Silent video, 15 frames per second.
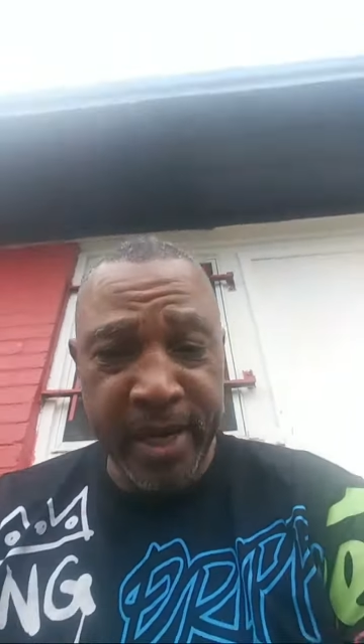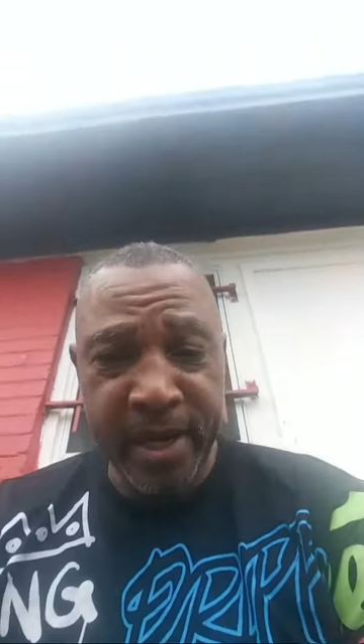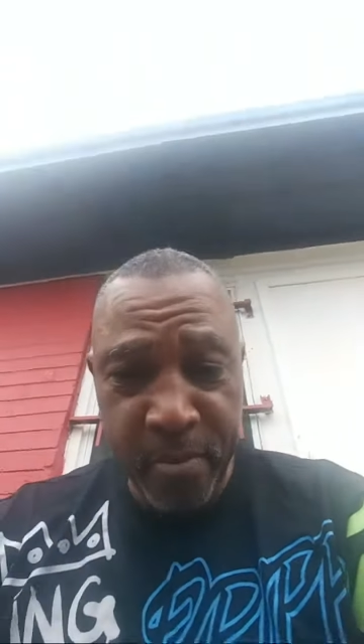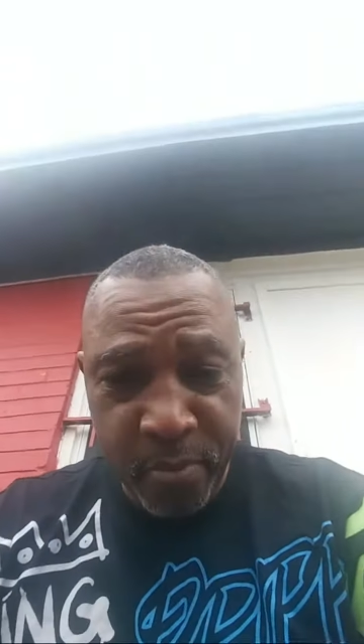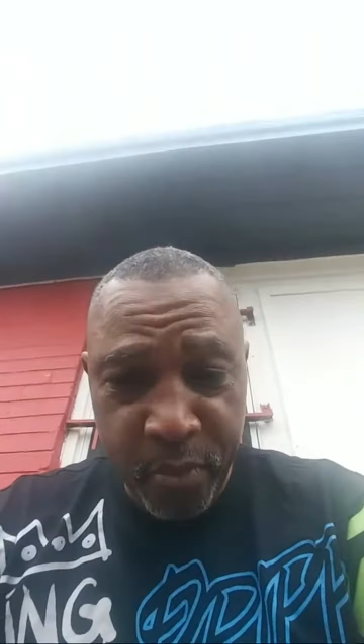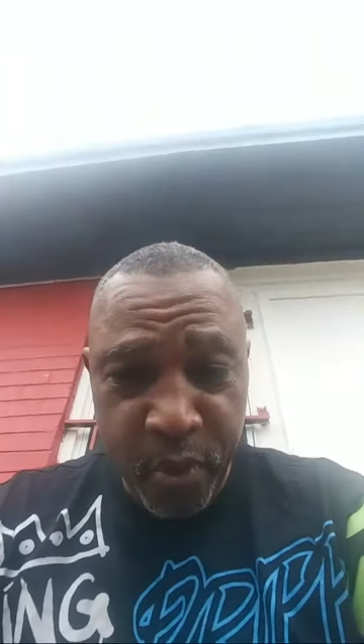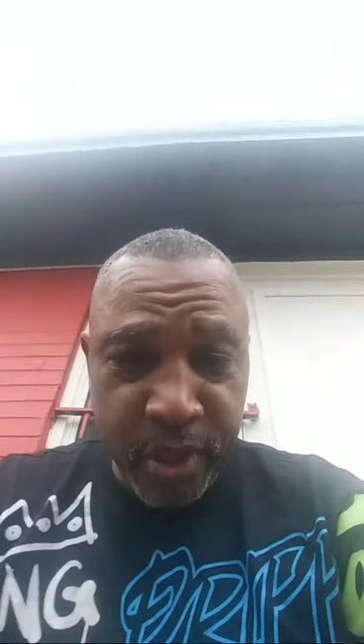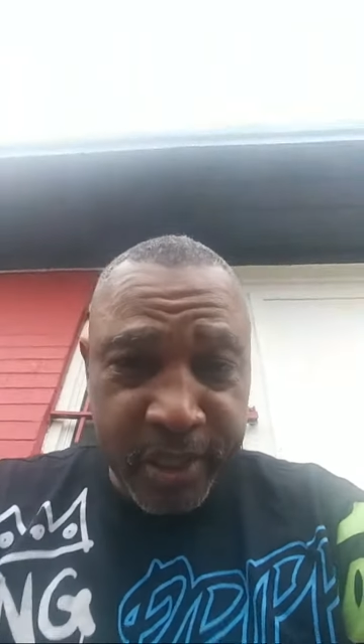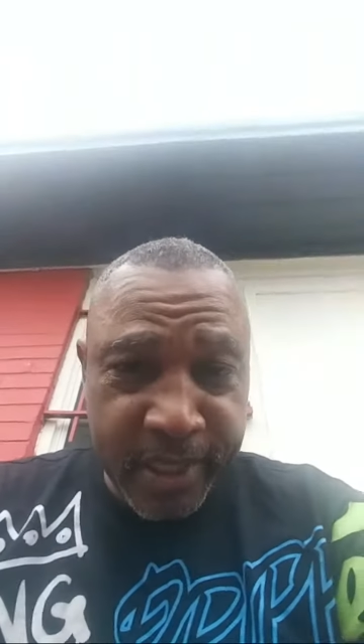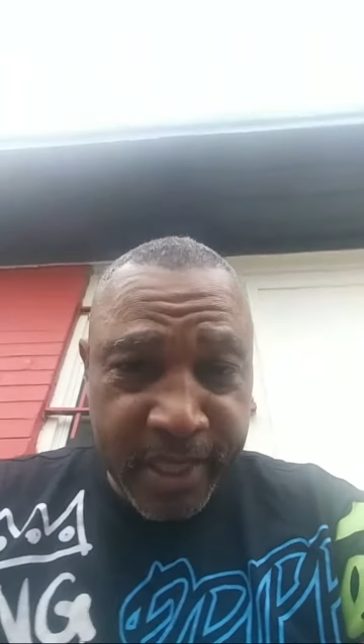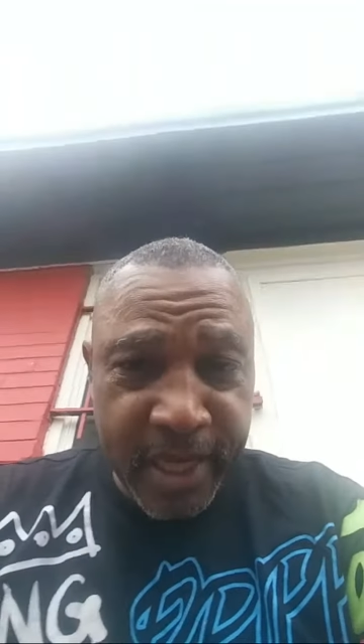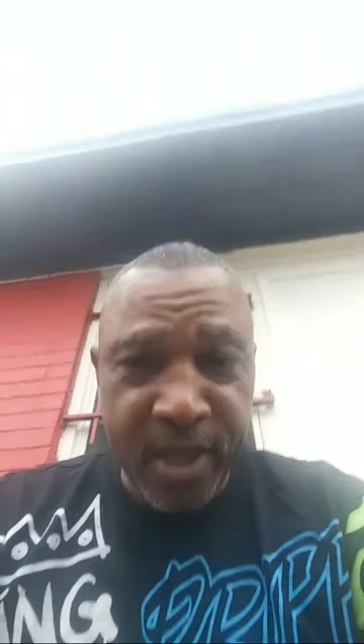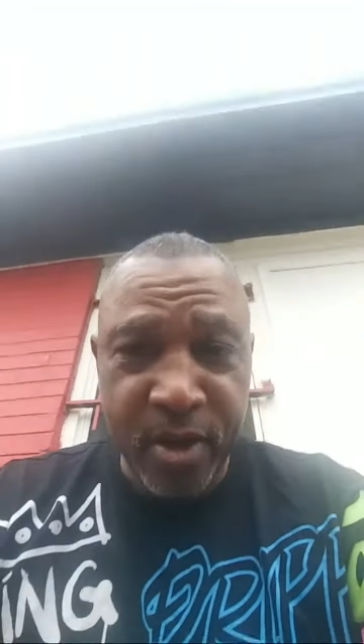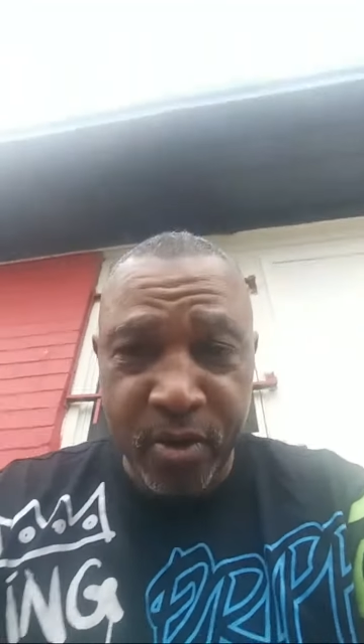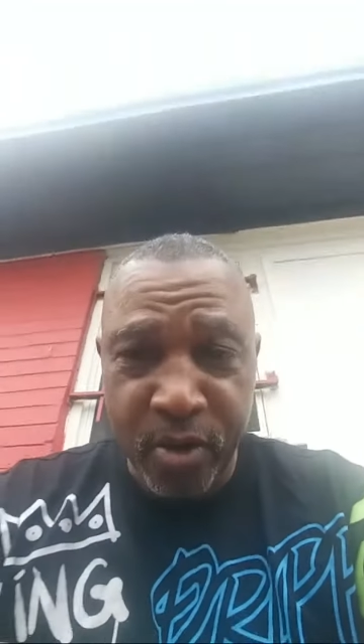Them boys,
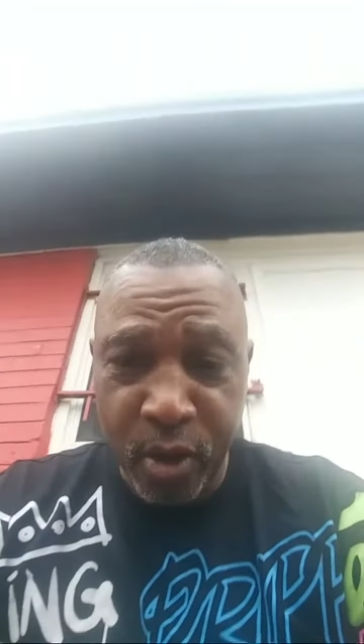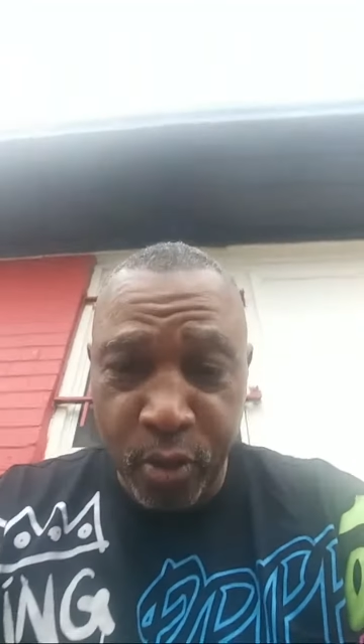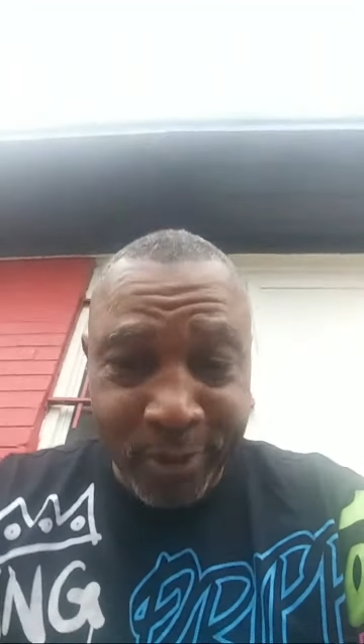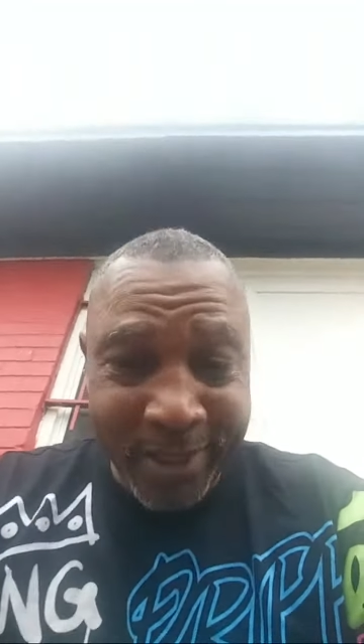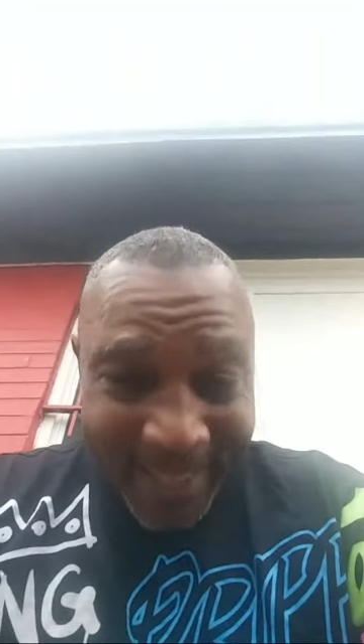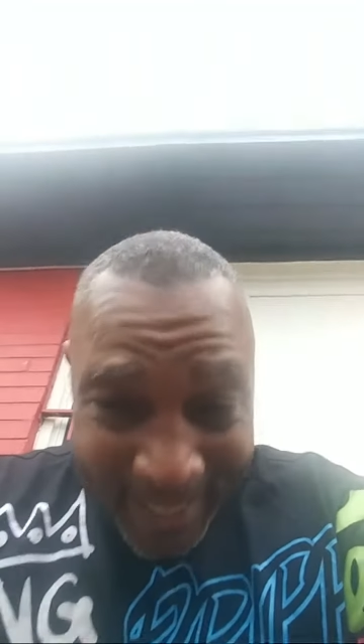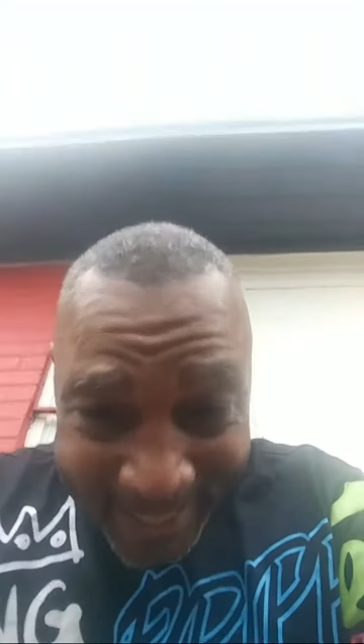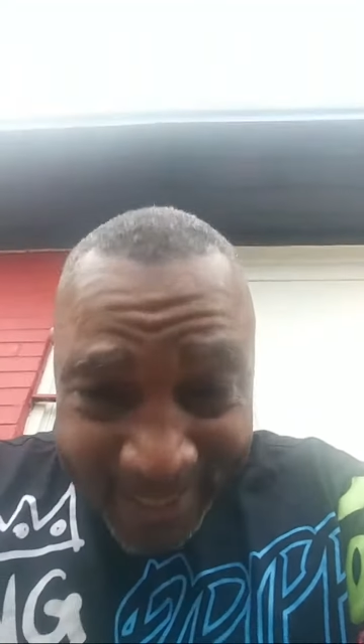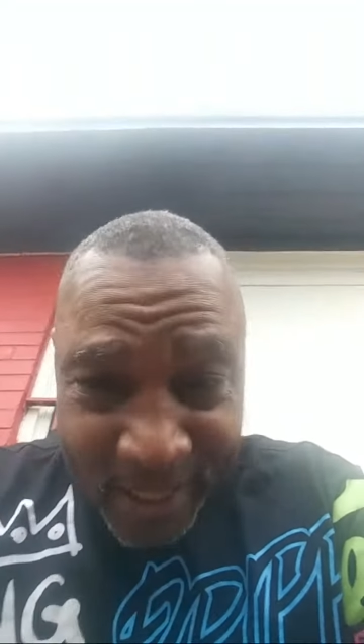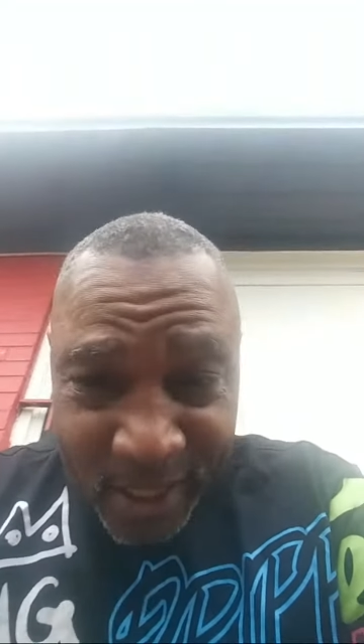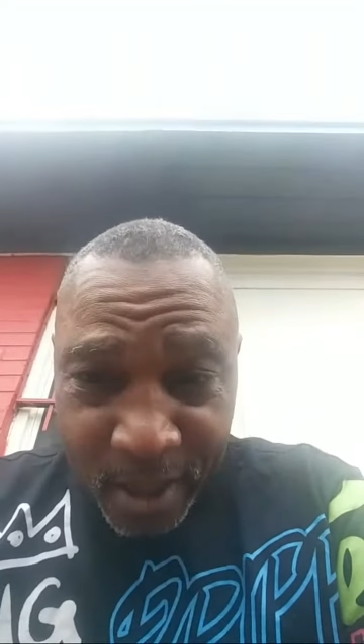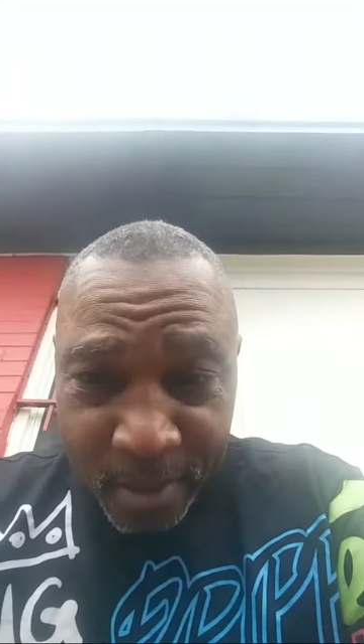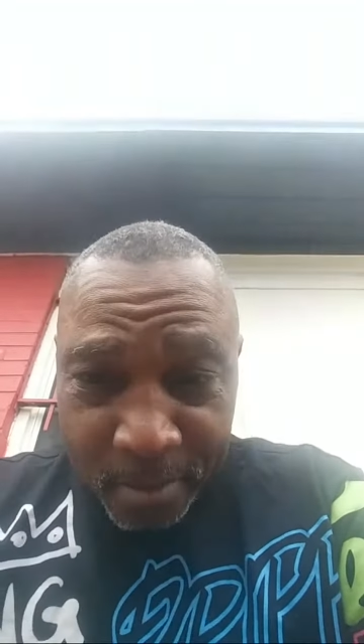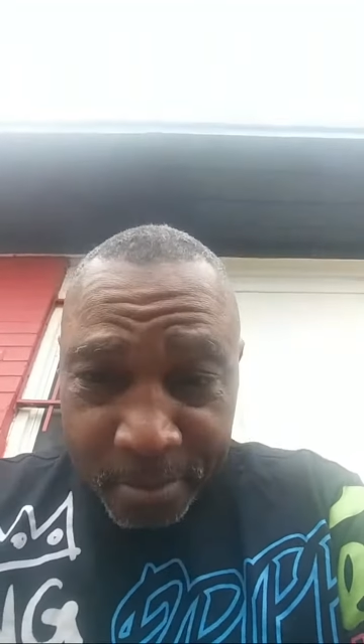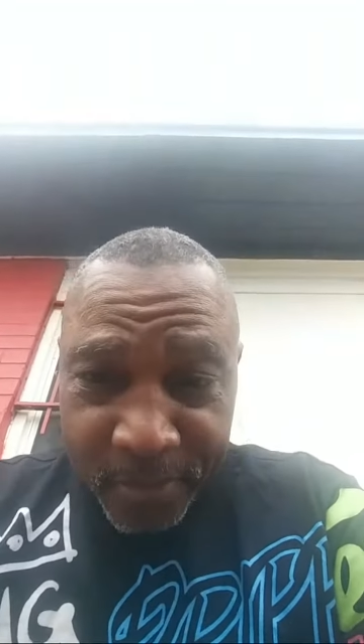they're gonna go take
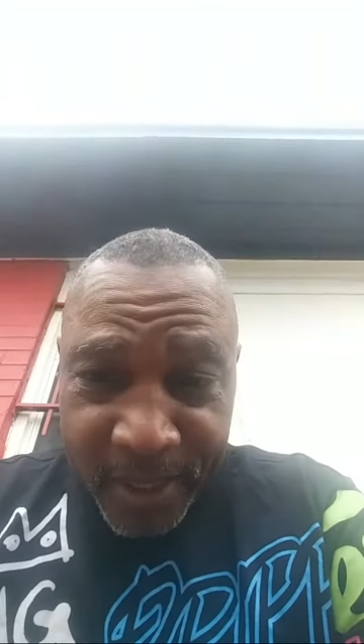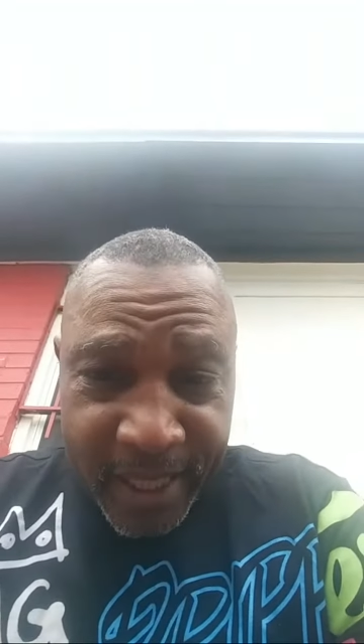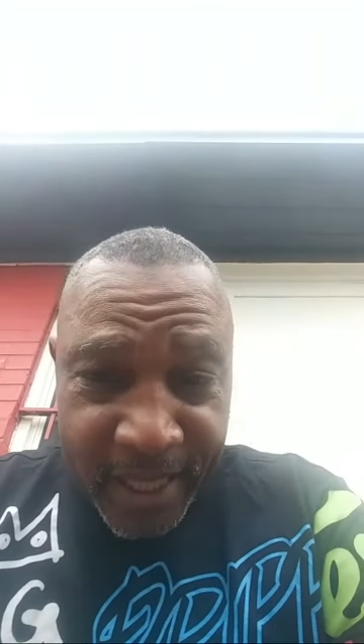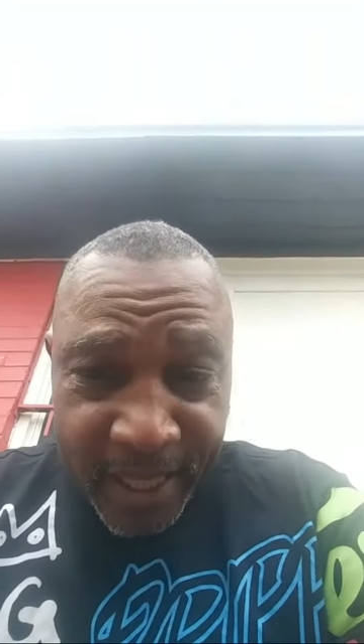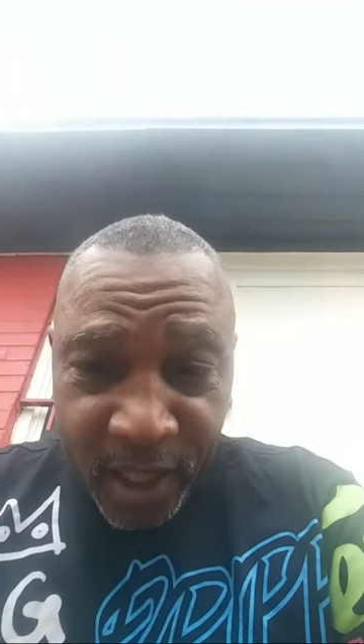something, man.